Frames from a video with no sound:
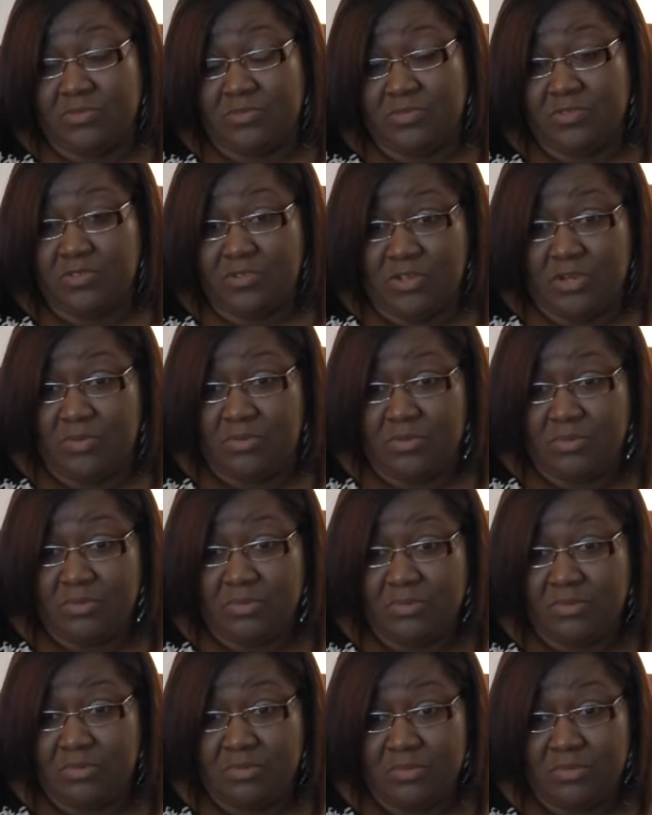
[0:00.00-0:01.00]
you know,
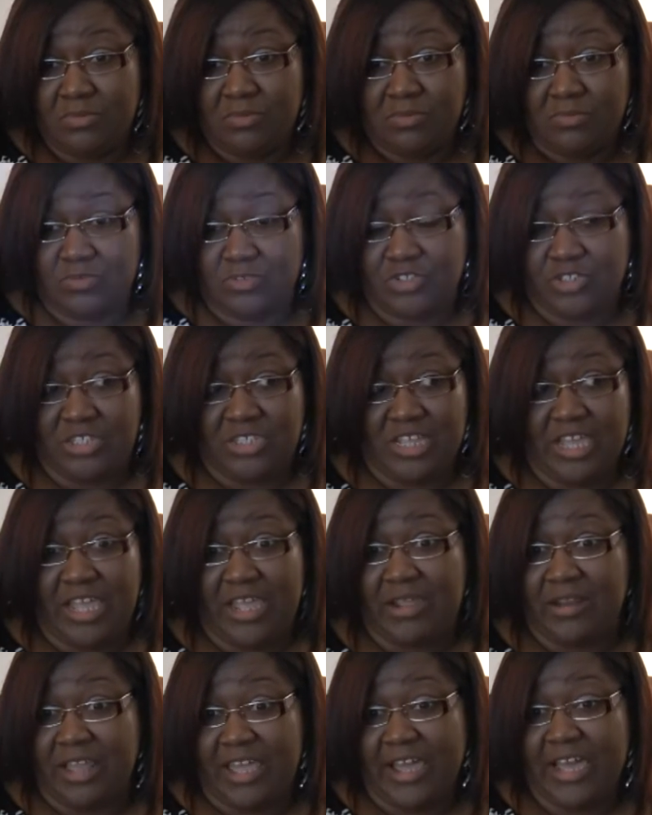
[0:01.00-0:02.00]
just
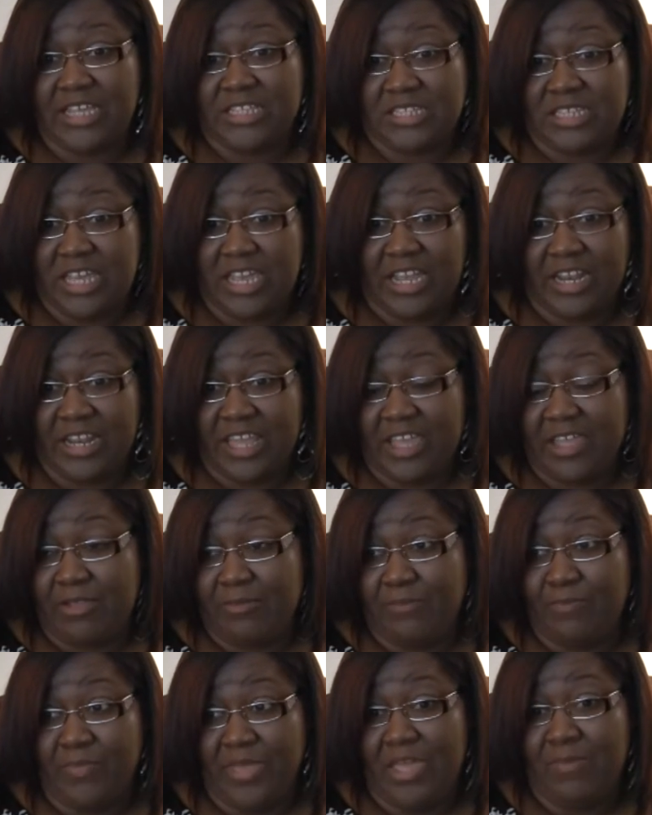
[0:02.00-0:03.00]
think like I said, they
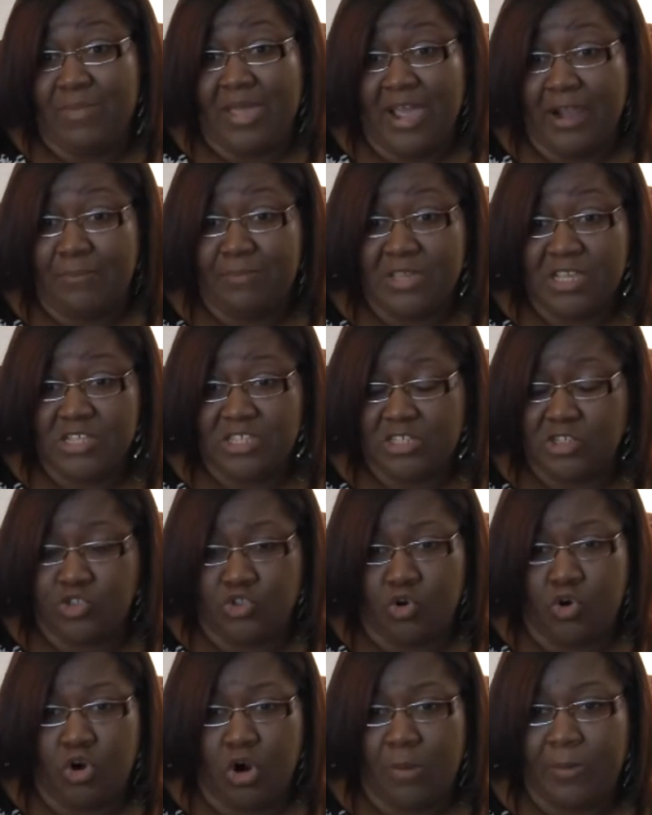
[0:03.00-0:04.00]
made me out to be such
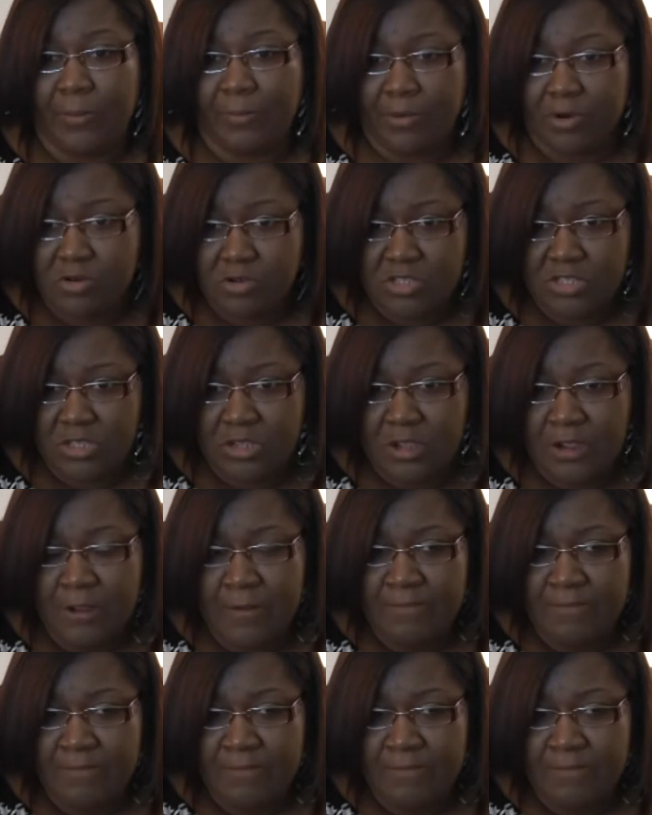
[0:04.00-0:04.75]
a horrible person.